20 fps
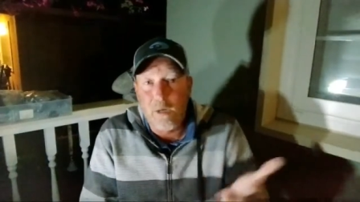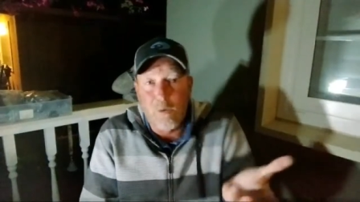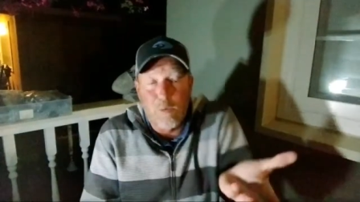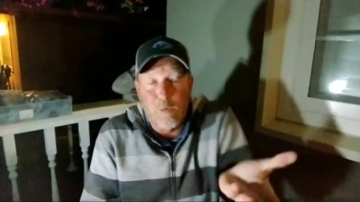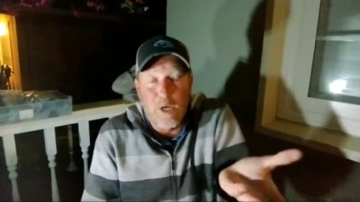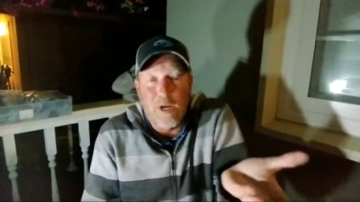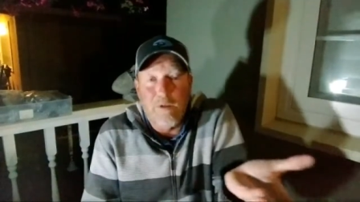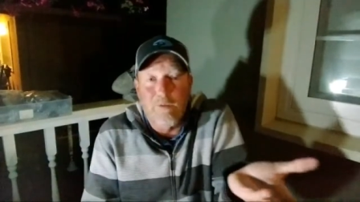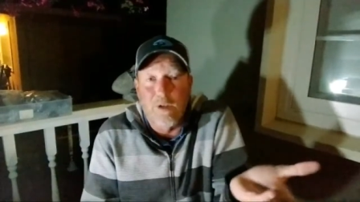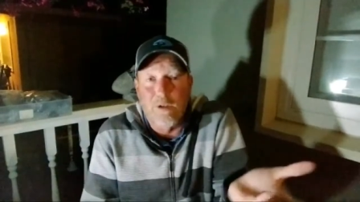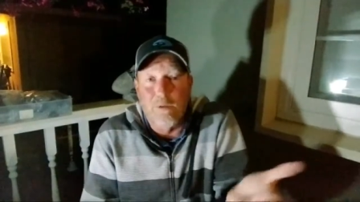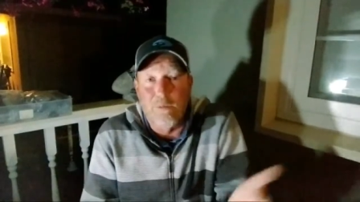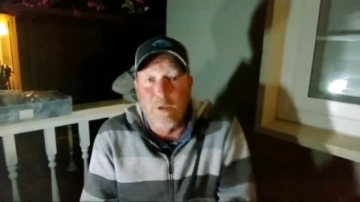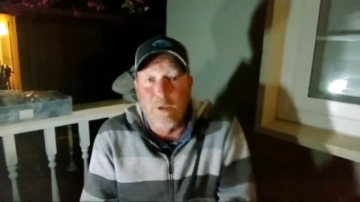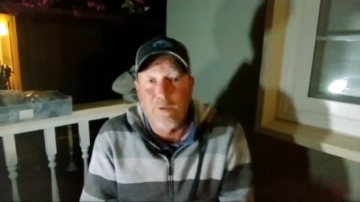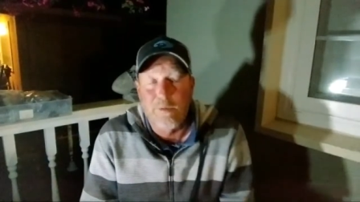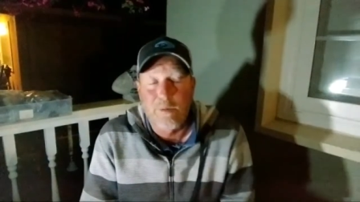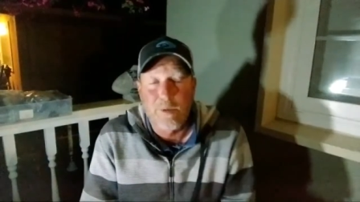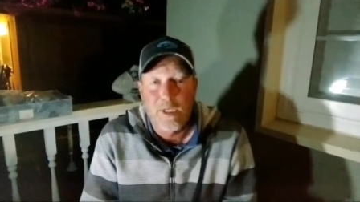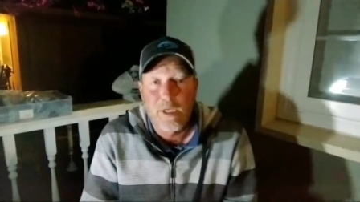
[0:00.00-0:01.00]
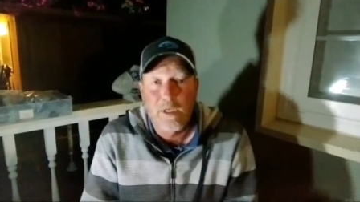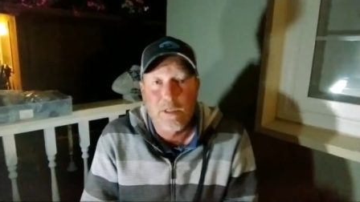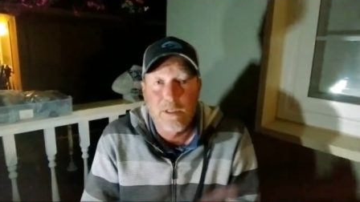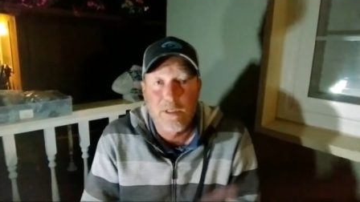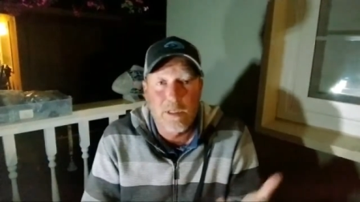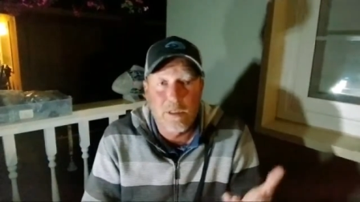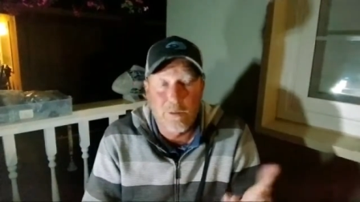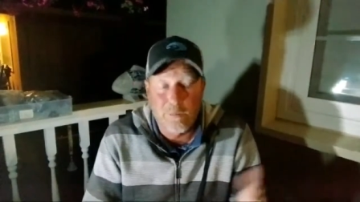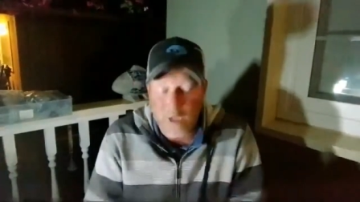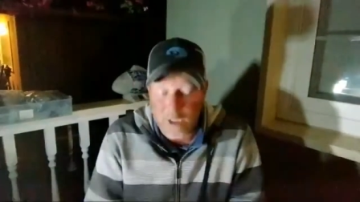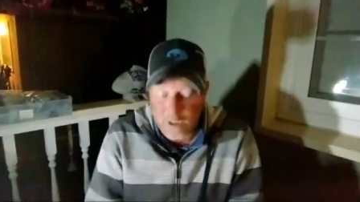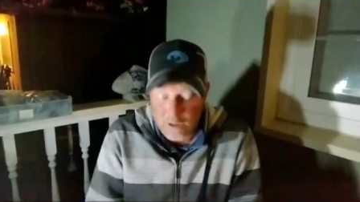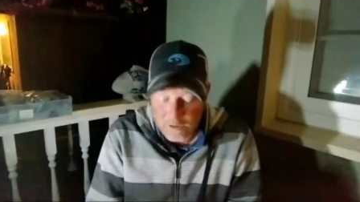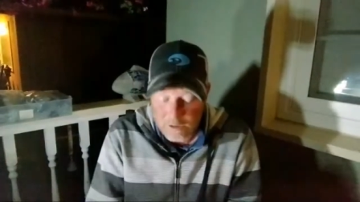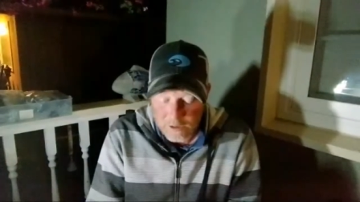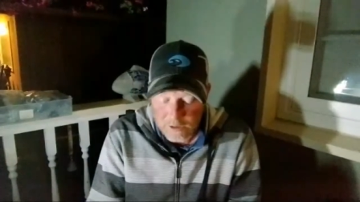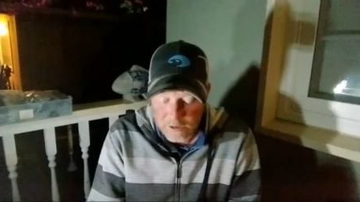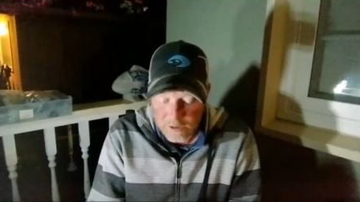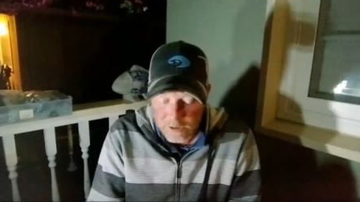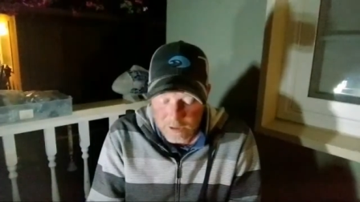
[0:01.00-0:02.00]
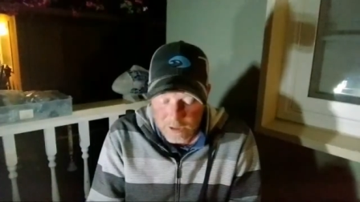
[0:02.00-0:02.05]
We have our own buzz bait, our killer buzz.